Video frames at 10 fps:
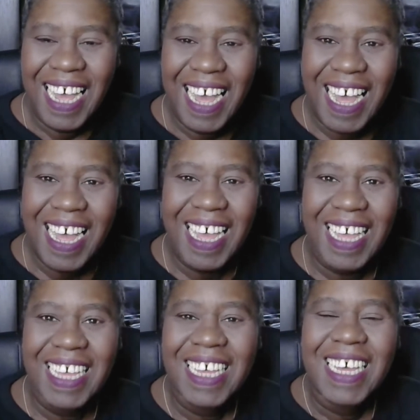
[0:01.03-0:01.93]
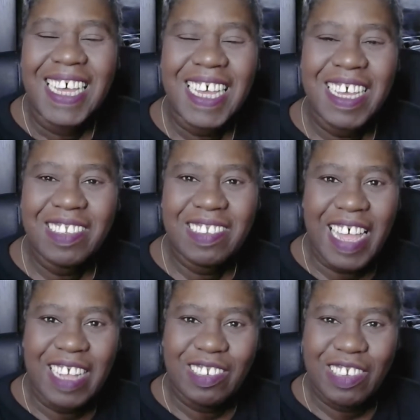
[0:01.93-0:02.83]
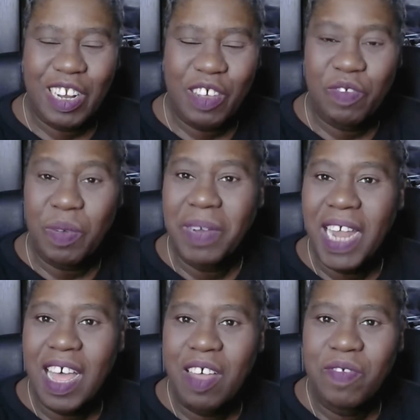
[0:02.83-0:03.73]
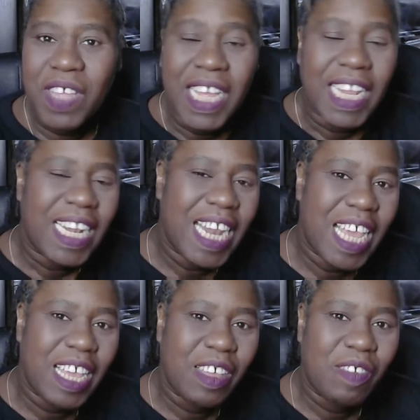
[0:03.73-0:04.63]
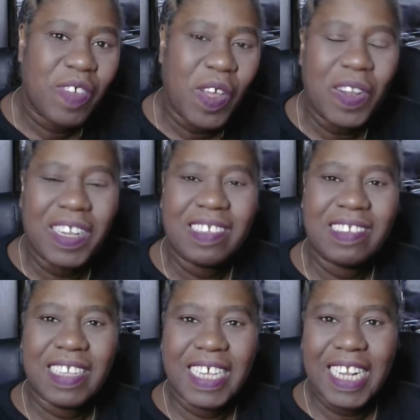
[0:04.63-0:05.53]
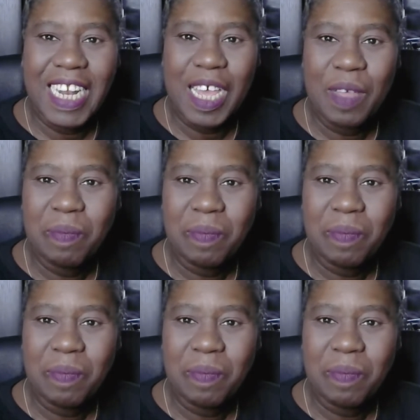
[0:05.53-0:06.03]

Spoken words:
Hi, it's Angela from Love, Live Holistically.